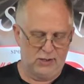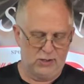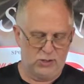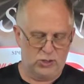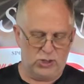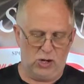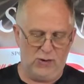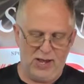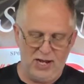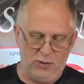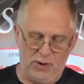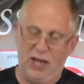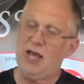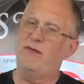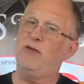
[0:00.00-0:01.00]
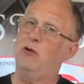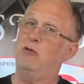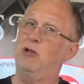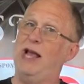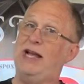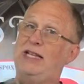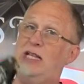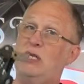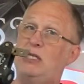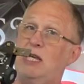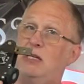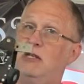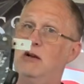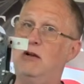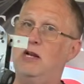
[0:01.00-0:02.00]
So anyway, if you'd like to
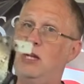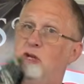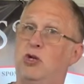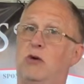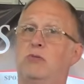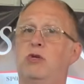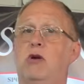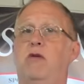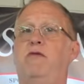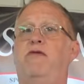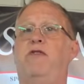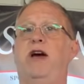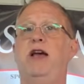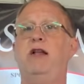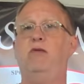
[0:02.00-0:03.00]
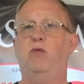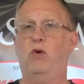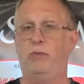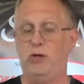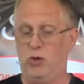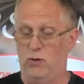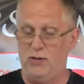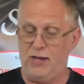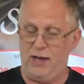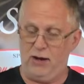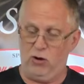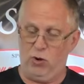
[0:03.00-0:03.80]
see Tiny Tombstone fight, we'll be doing that at